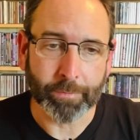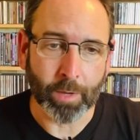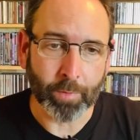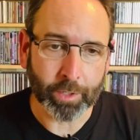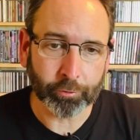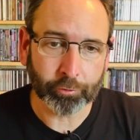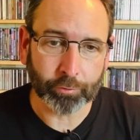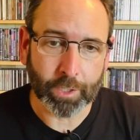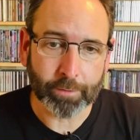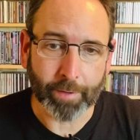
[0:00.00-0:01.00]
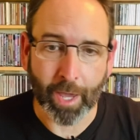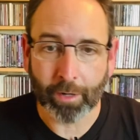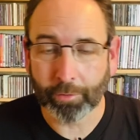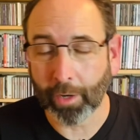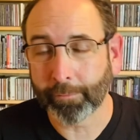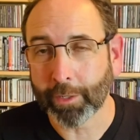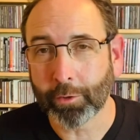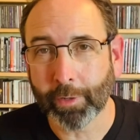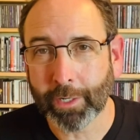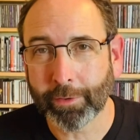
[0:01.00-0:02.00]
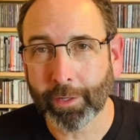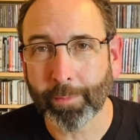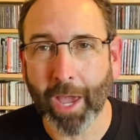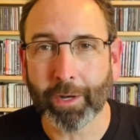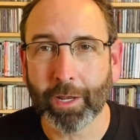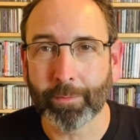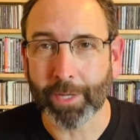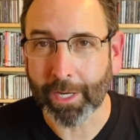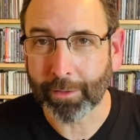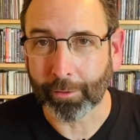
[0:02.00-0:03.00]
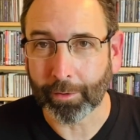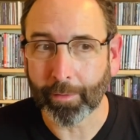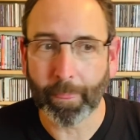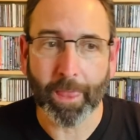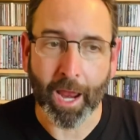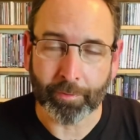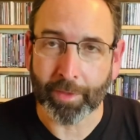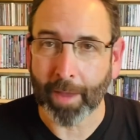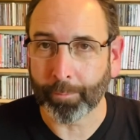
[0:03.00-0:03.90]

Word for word: Now, Michael Shrieve, I don't know if I knew anything about him either at that